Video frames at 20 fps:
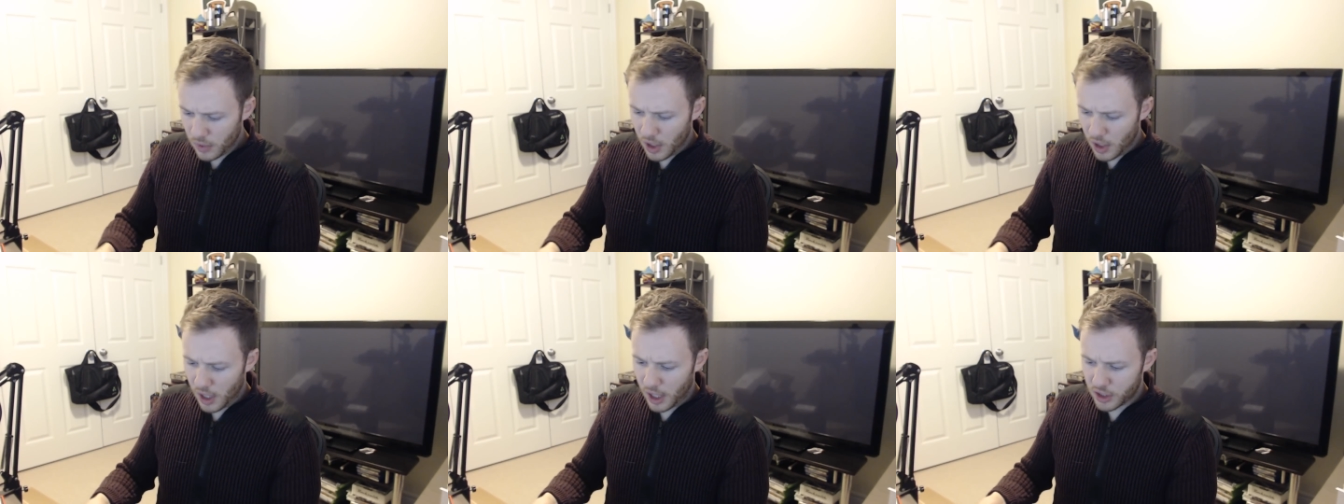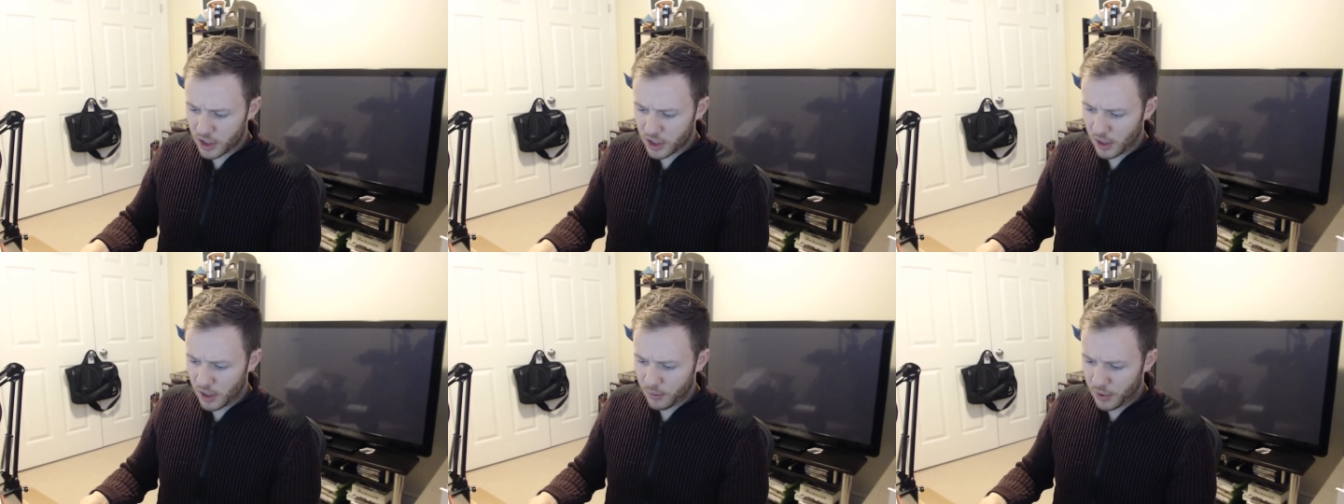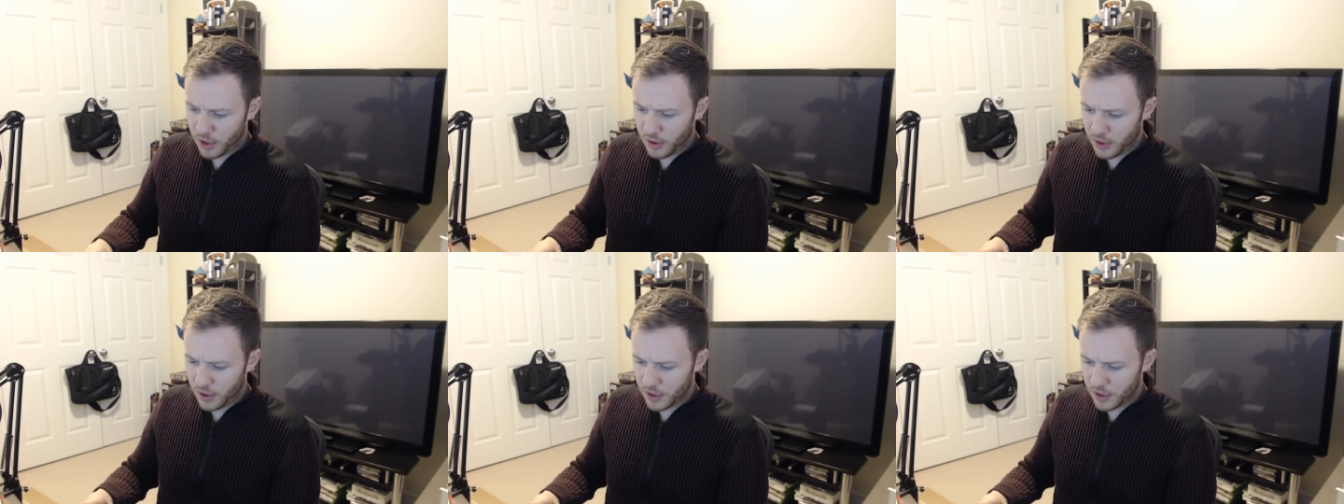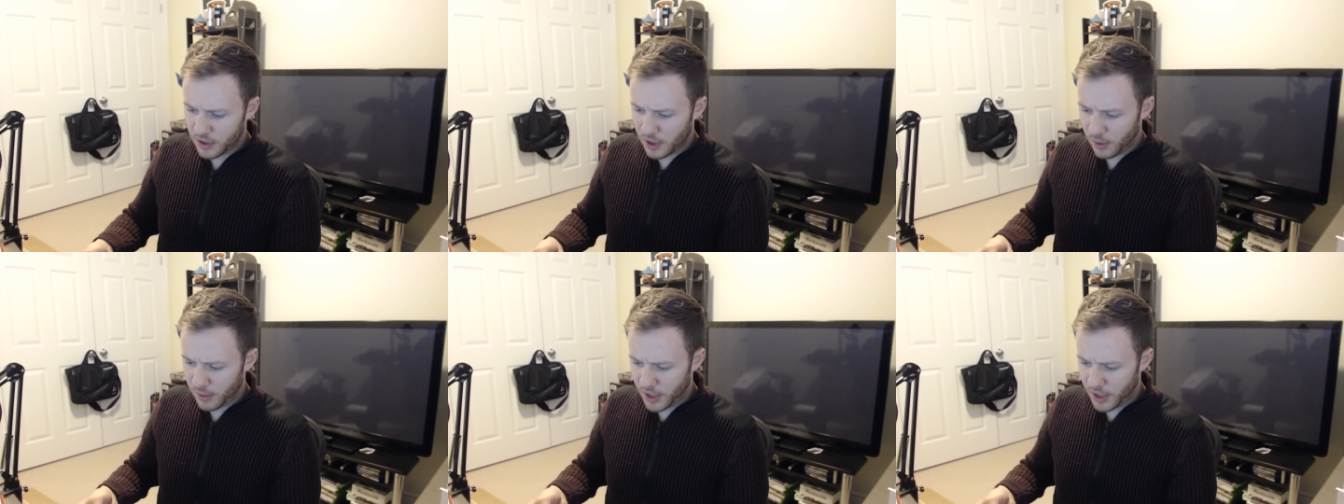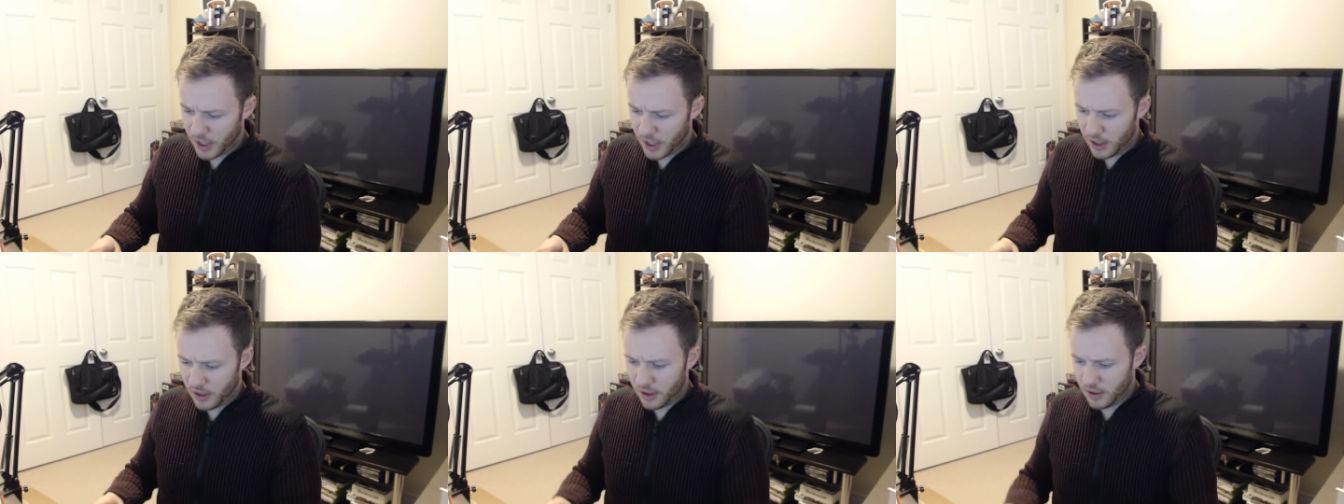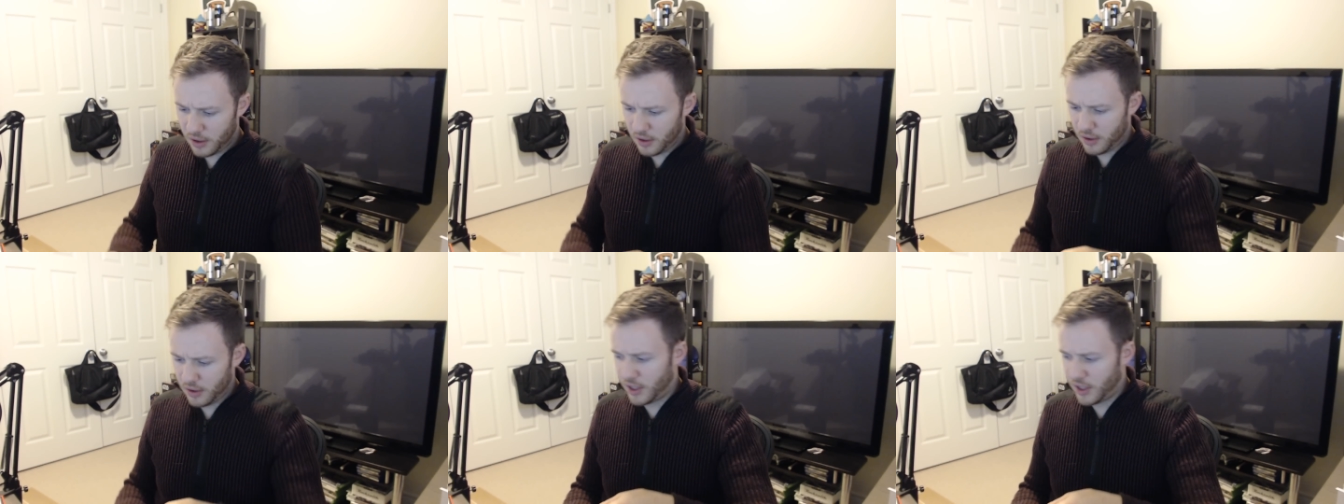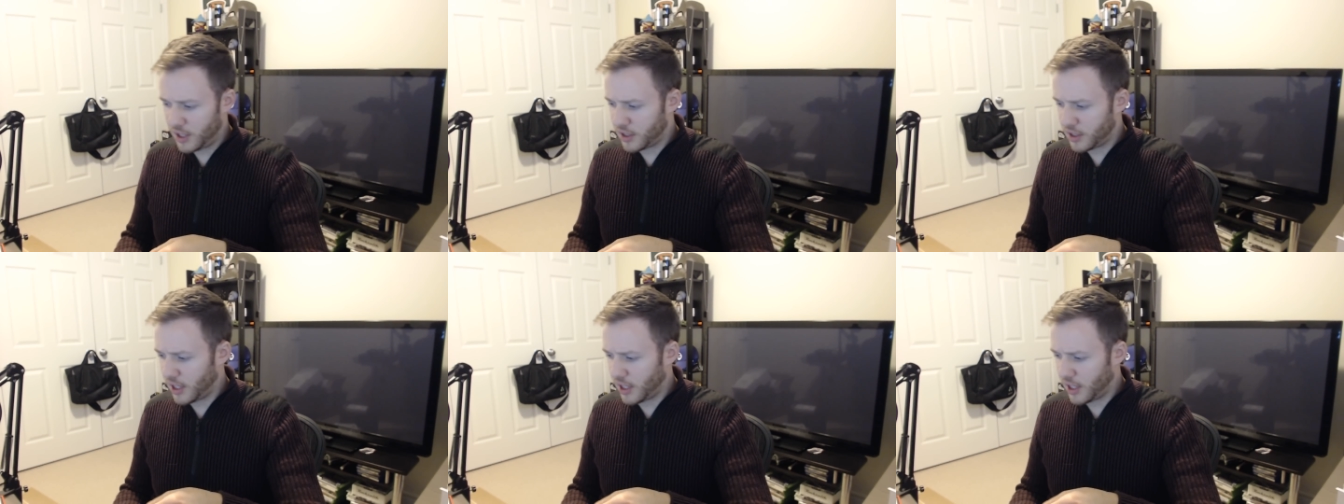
Actually, I'm curious how many discs.